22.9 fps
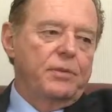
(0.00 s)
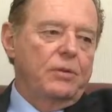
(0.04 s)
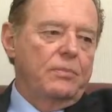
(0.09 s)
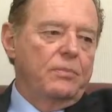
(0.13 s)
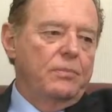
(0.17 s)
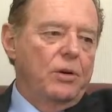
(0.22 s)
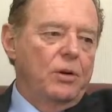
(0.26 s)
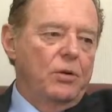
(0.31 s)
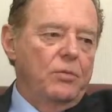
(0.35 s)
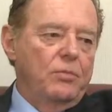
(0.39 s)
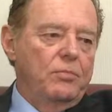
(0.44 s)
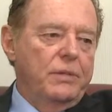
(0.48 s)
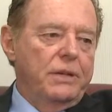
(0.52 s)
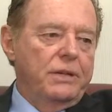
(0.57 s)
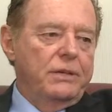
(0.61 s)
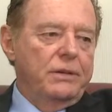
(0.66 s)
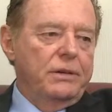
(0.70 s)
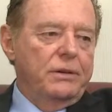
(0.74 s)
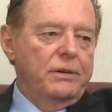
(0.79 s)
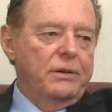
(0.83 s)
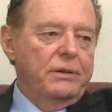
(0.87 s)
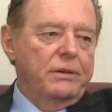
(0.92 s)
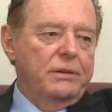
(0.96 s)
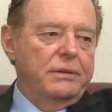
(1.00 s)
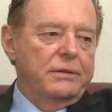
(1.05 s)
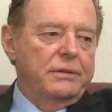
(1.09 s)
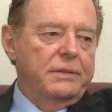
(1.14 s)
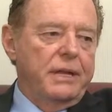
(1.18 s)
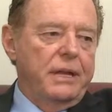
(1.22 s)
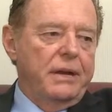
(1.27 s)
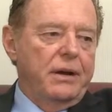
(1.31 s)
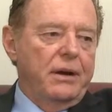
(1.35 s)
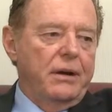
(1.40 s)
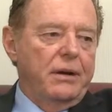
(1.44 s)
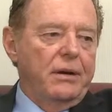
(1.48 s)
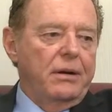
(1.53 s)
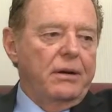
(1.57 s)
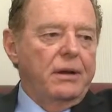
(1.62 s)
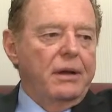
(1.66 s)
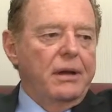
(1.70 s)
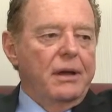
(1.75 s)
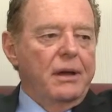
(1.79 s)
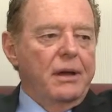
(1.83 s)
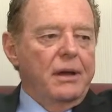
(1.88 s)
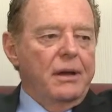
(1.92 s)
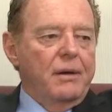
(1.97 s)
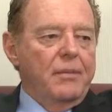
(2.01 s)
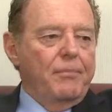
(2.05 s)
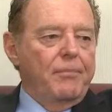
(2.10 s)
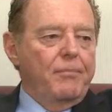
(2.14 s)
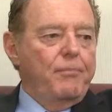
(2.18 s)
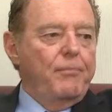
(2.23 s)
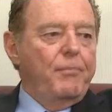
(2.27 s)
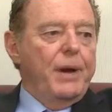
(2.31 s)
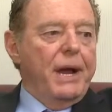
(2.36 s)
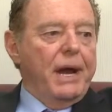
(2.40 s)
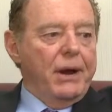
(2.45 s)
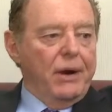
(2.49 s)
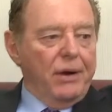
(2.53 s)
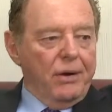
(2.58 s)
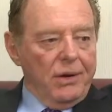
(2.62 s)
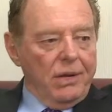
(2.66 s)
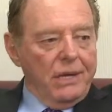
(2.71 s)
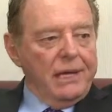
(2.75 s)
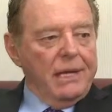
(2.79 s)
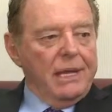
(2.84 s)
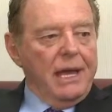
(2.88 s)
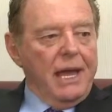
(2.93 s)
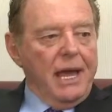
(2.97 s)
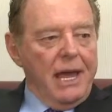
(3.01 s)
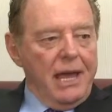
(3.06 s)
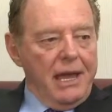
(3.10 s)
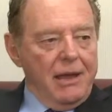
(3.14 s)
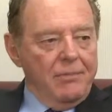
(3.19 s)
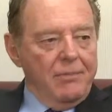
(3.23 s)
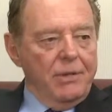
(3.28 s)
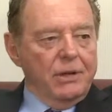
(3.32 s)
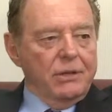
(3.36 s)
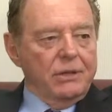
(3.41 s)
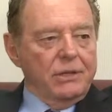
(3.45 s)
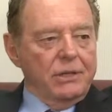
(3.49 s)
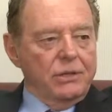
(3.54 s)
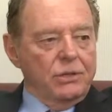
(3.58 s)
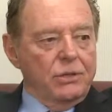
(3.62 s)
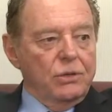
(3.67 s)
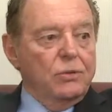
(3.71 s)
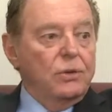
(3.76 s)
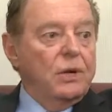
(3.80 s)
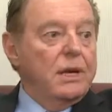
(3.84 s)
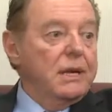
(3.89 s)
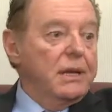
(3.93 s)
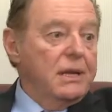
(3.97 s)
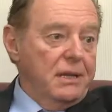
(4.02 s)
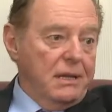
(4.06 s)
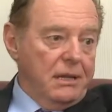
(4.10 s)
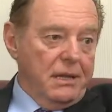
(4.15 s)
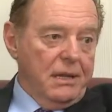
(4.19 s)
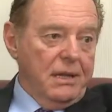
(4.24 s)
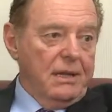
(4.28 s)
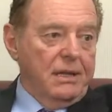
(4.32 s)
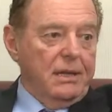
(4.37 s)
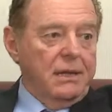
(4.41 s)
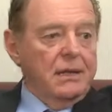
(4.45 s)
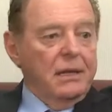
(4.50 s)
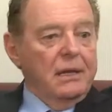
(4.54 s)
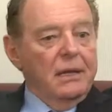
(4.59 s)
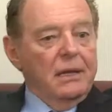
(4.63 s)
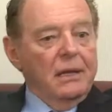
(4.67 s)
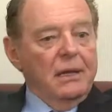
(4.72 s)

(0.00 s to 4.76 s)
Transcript: promote materials that are barely able to do anything,